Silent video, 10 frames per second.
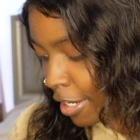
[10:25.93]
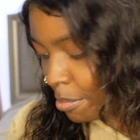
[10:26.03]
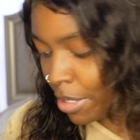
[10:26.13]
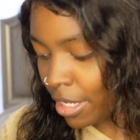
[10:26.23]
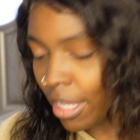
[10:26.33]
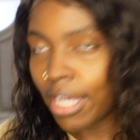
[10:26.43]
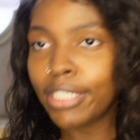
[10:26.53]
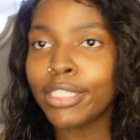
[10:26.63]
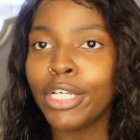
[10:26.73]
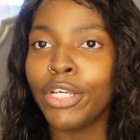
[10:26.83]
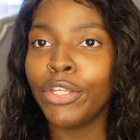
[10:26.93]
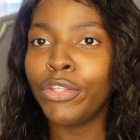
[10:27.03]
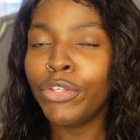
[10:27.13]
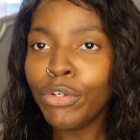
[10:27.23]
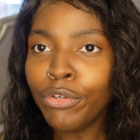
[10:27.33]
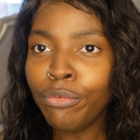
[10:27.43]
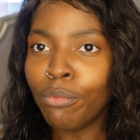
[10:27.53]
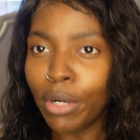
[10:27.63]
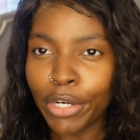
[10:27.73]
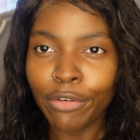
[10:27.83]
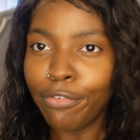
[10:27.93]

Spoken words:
because you want to do